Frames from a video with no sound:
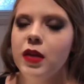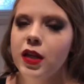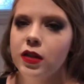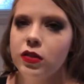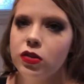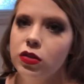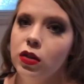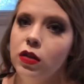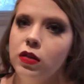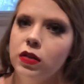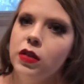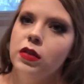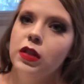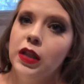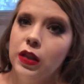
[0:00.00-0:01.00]
because
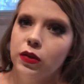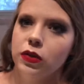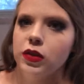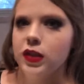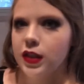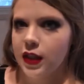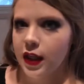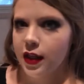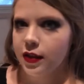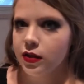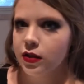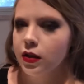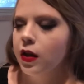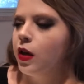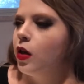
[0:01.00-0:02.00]
salt kills
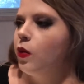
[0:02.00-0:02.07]
yeast,